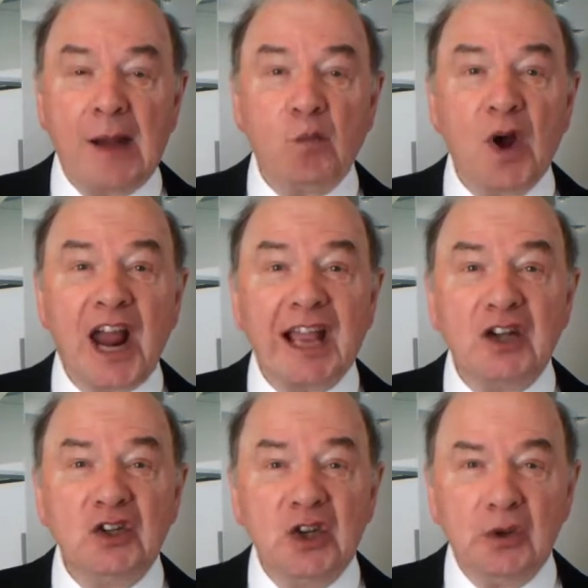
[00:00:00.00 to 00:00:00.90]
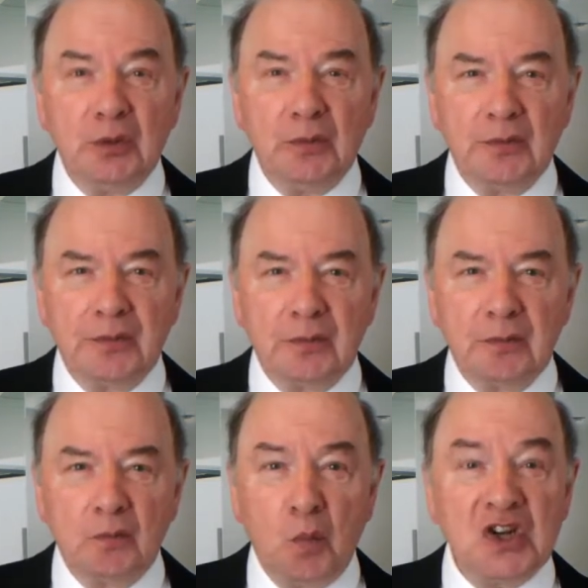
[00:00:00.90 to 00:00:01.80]
And what I can do,
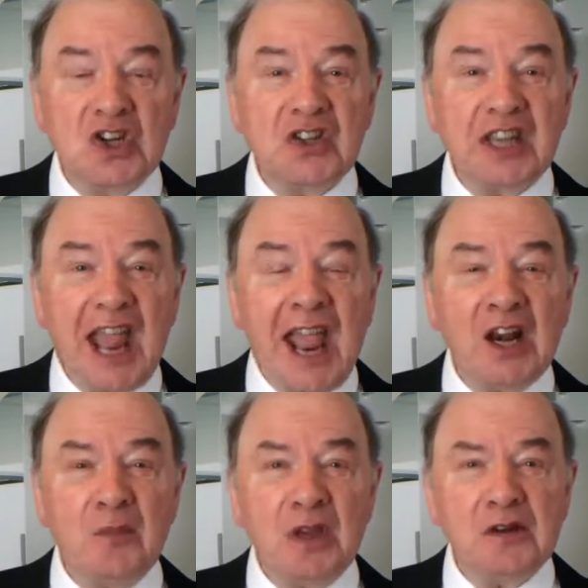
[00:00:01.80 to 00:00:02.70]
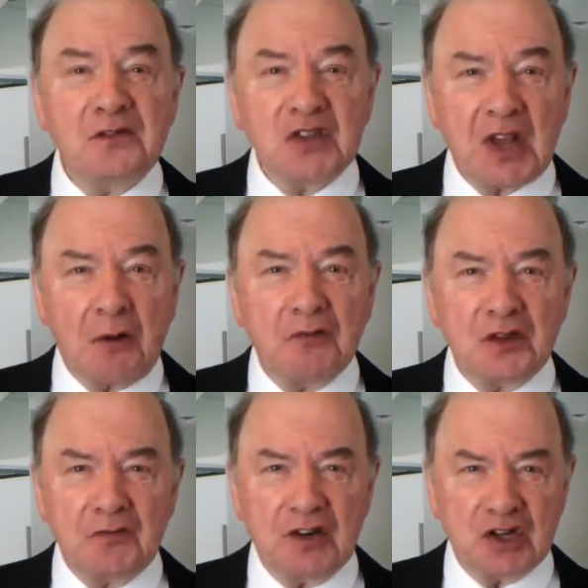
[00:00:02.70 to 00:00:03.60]
which is the enemy of
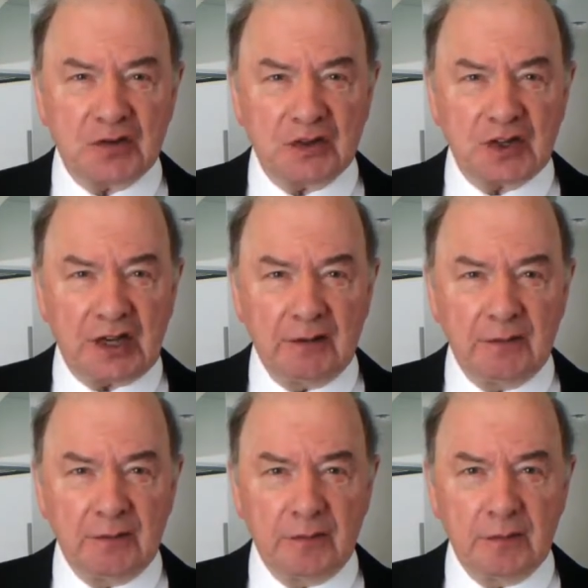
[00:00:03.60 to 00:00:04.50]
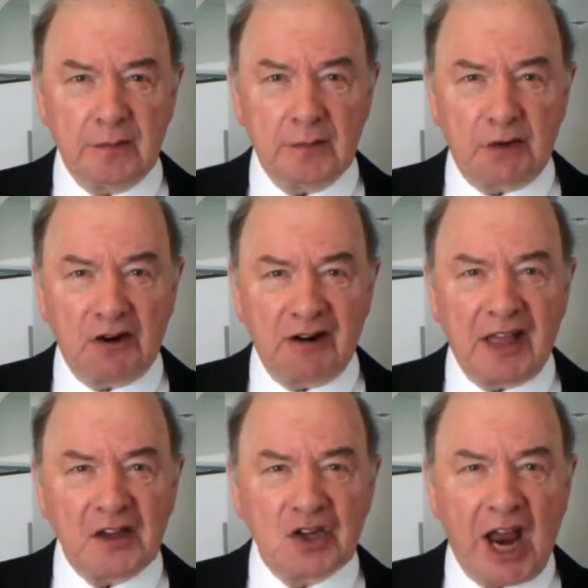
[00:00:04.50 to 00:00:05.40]
self-sufficiency. There
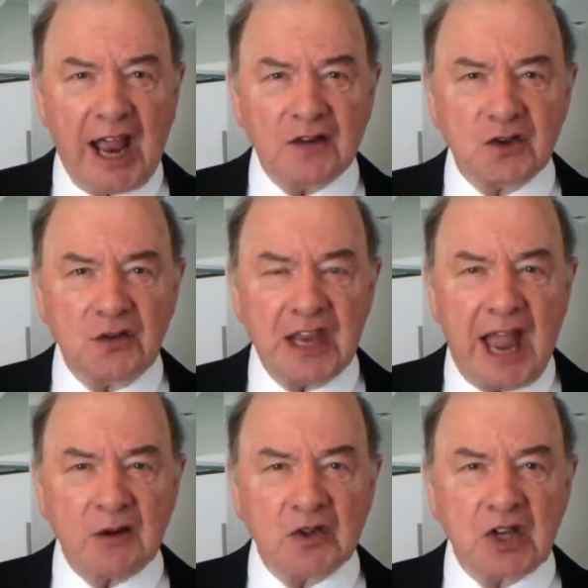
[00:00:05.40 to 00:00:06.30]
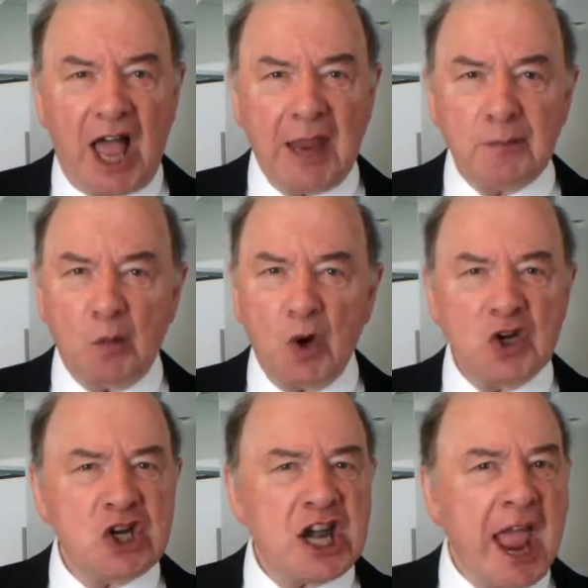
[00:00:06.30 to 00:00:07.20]
are other giants on the outside, but
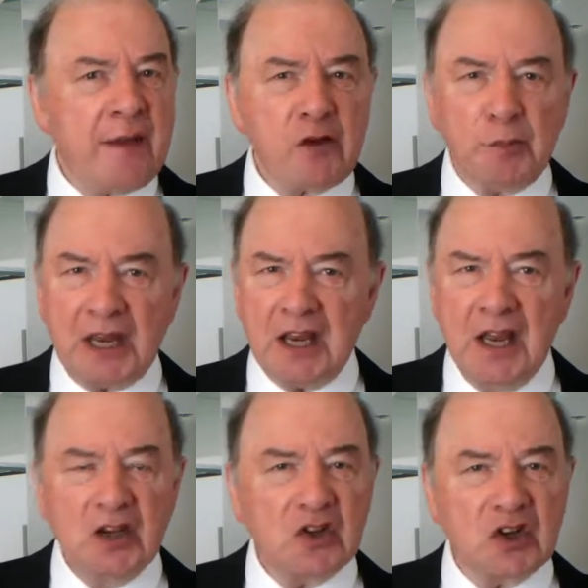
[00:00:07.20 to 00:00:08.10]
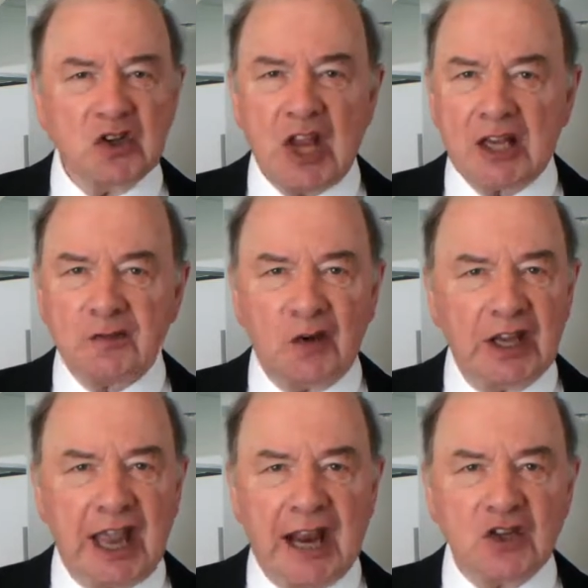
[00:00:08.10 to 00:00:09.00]
we'll never be
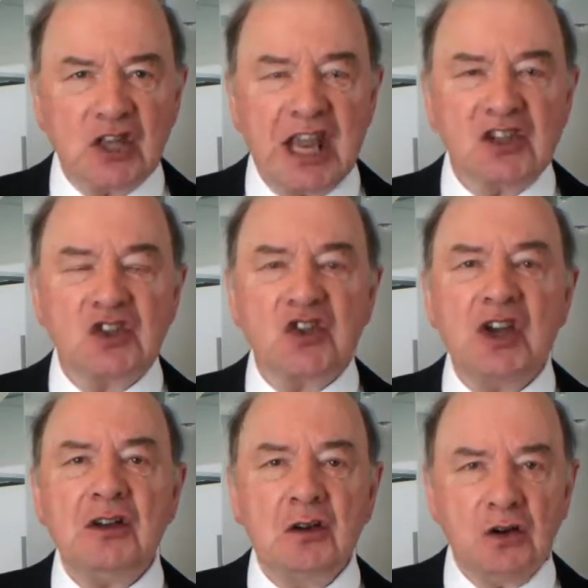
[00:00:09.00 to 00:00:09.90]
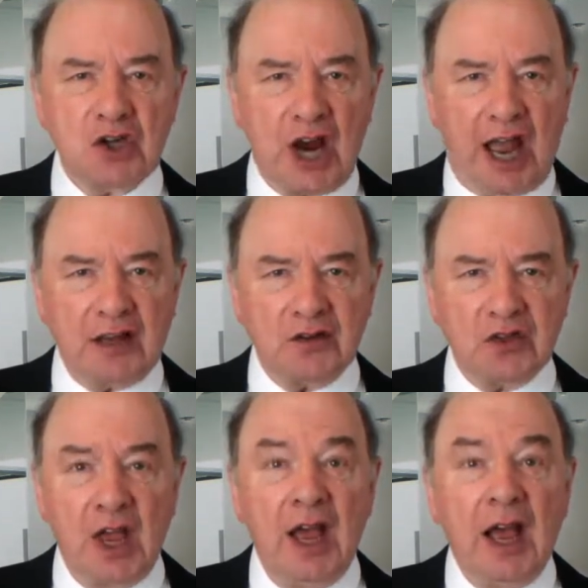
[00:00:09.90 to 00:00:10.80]
successful against the external
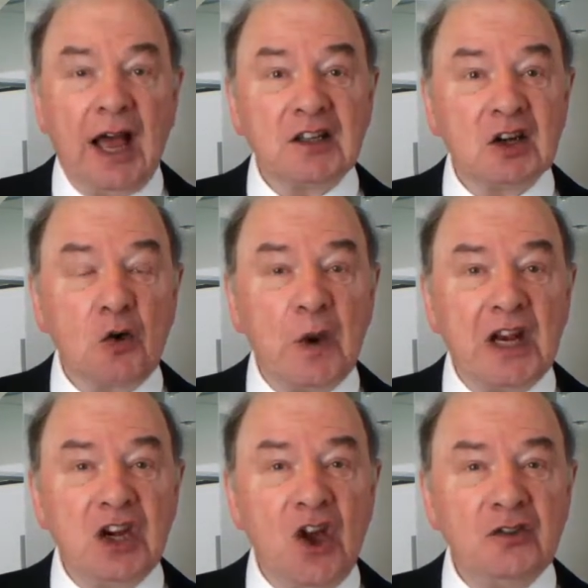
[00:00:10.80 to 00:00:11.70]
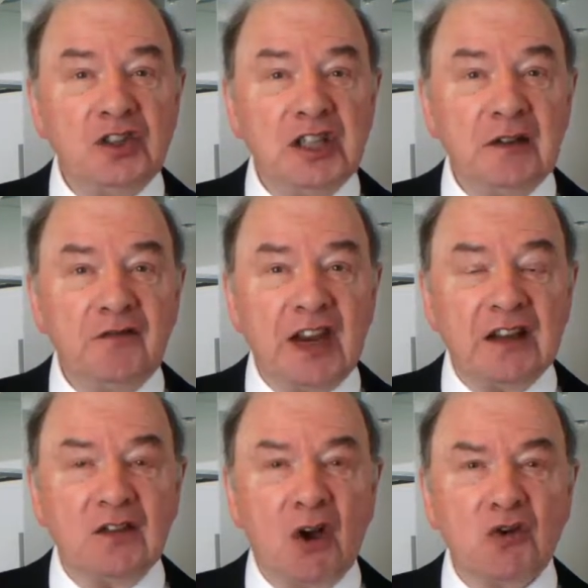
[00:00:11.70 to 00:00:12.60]
giants until we learn to
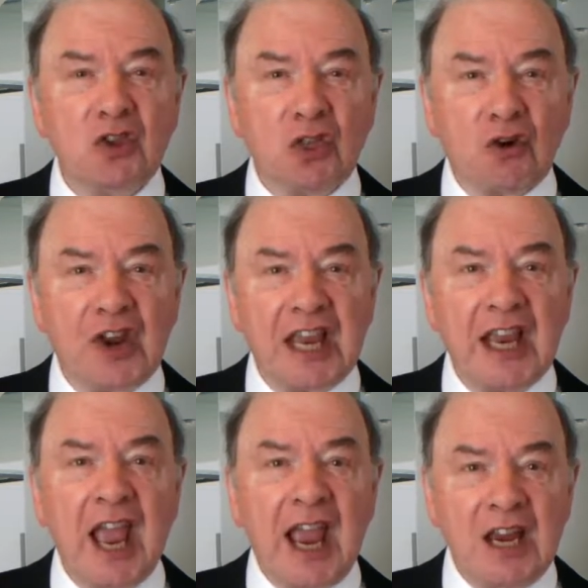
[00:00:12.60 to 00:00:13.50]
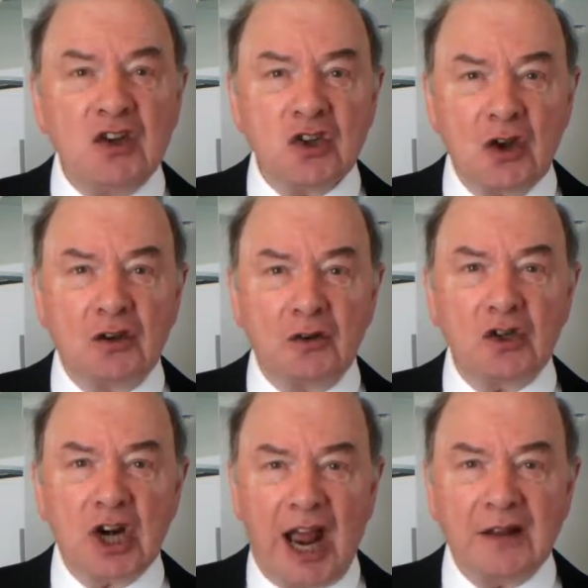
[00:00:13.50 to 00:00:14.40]
defeat those 3
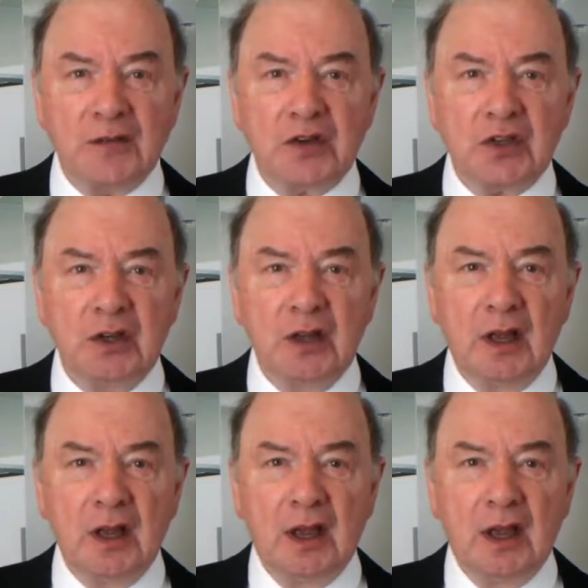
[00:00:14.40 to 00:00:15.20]
internal giants.